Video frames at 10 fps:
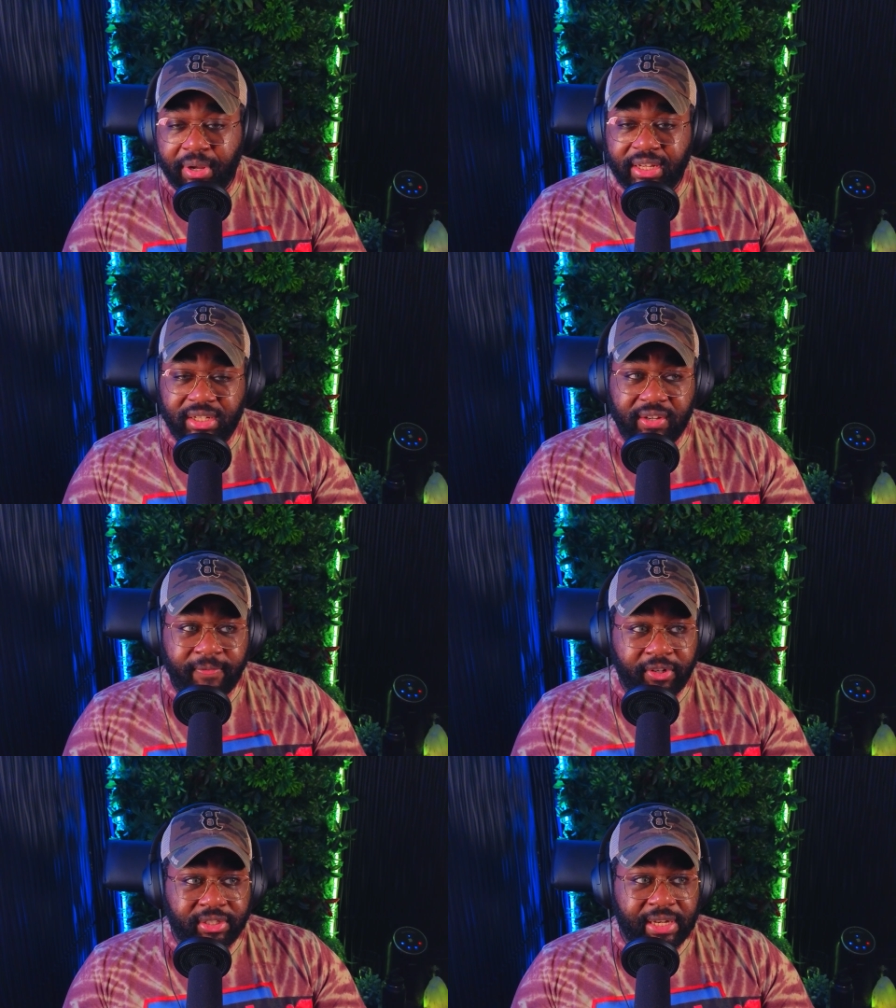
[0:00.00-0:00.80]
but this is the
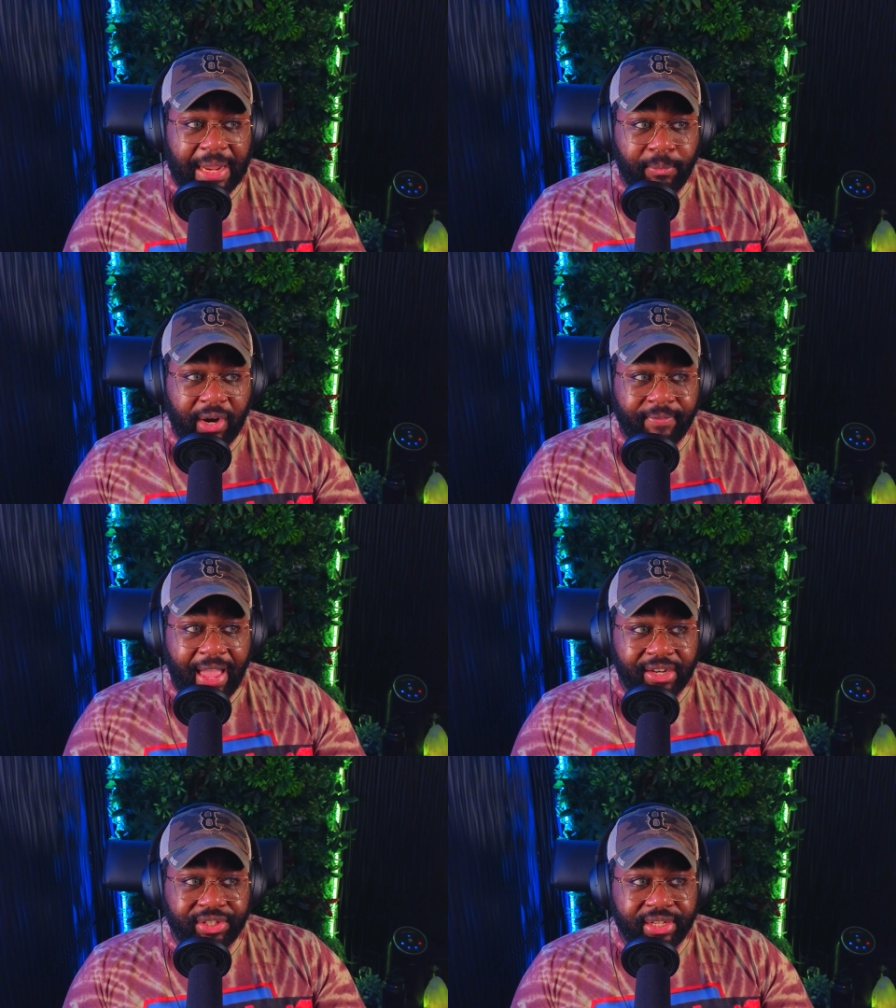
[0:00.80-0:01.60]
first time where I've
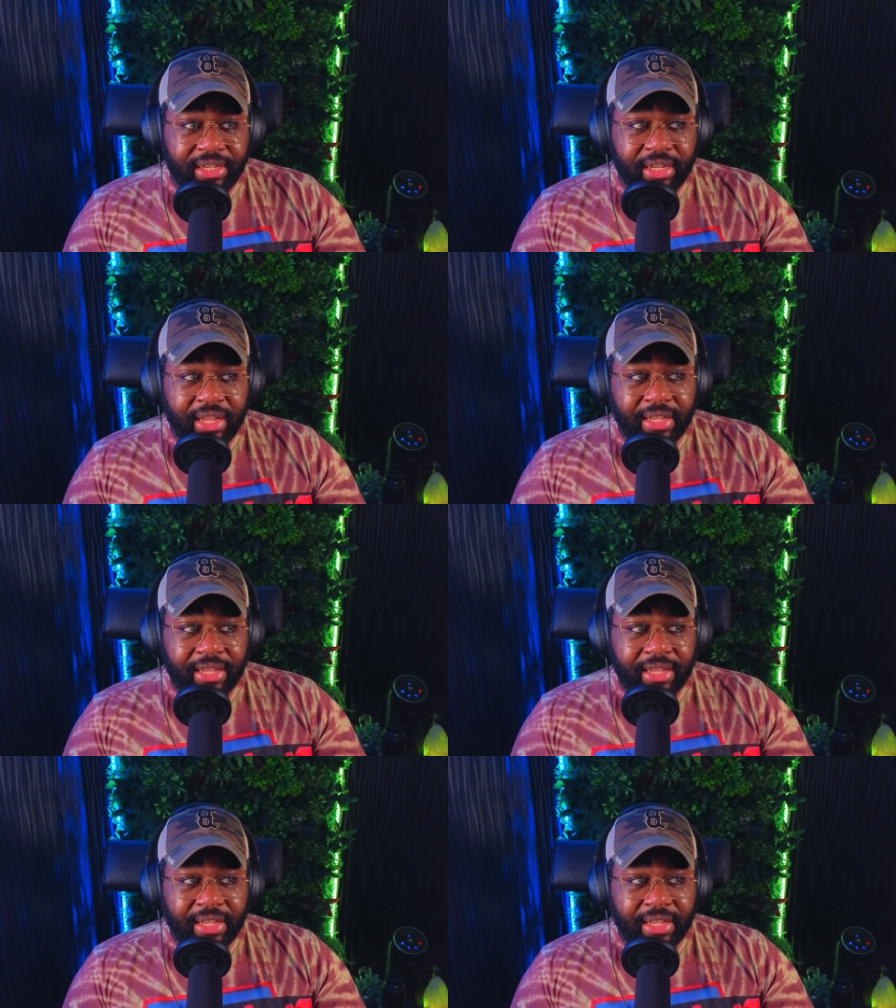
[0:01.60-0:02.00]
actually